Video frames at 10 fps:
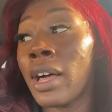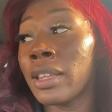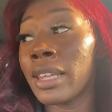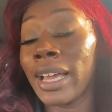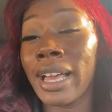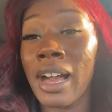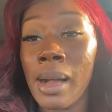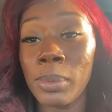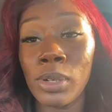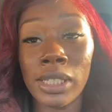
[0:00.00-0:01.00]
like how
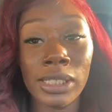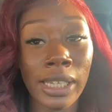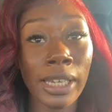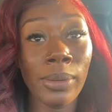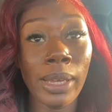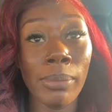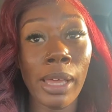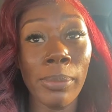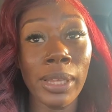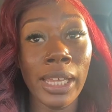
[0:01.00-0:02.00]
I'm going to decorate
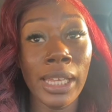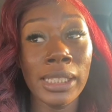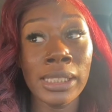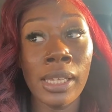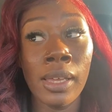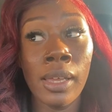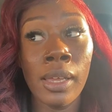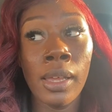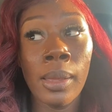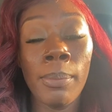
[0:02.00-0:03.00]
my place.
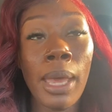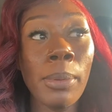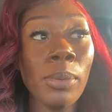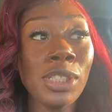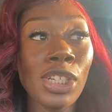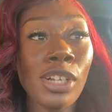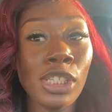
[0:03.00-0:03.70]
Maybe we should go to the